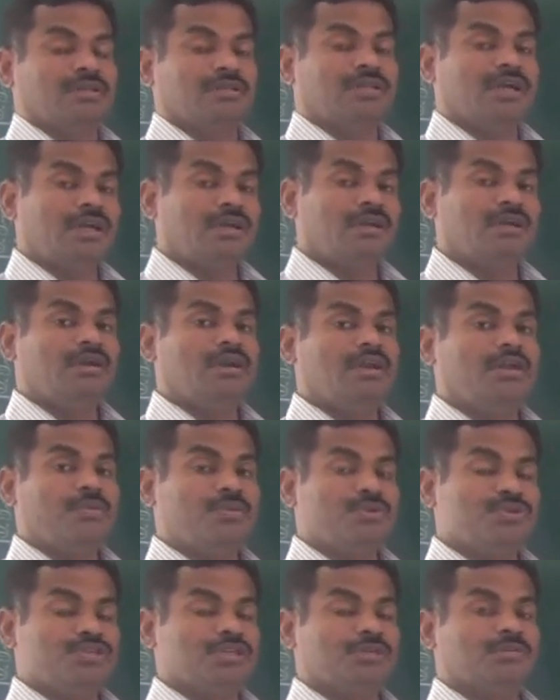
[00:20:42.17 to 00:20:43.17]
That
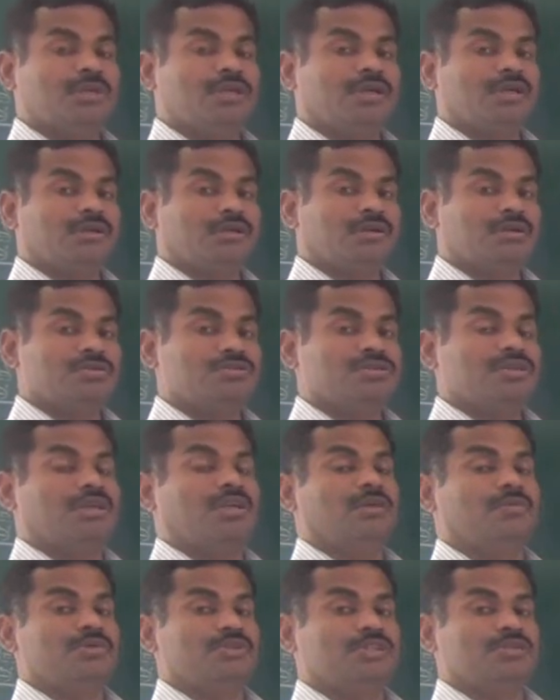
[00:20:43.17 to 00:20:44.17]
diffusion of electrons and
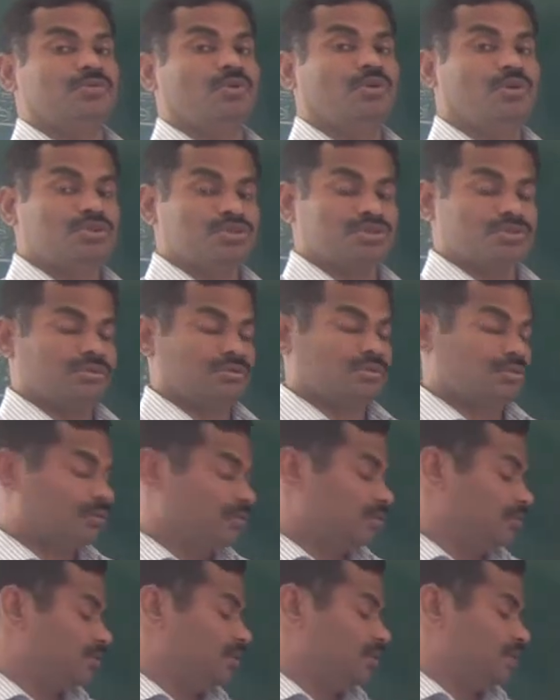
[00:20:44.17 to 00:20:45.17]
diffusion
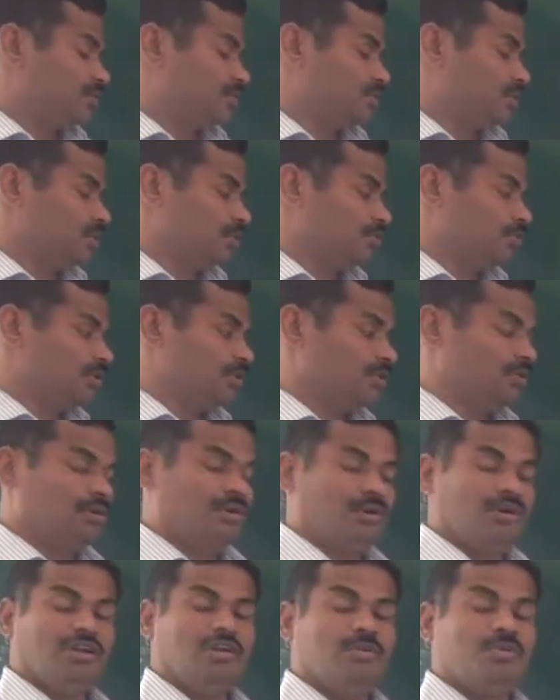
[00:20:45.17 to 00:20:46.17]
holes, that is nothing
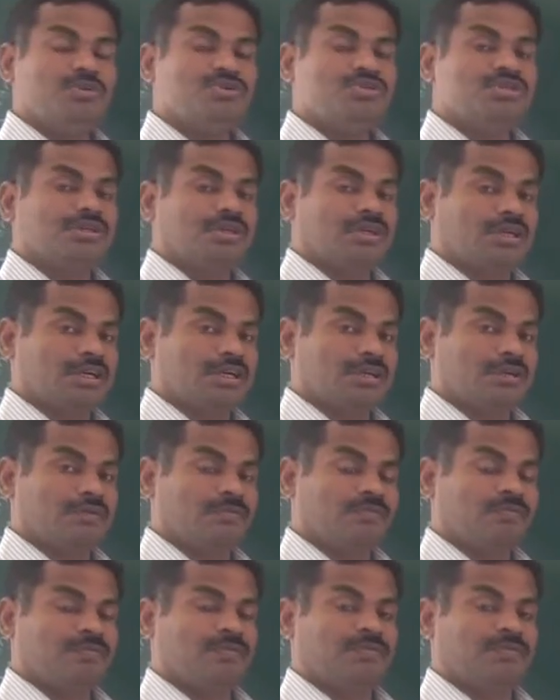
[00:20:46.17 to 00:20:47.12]
but diffusion current.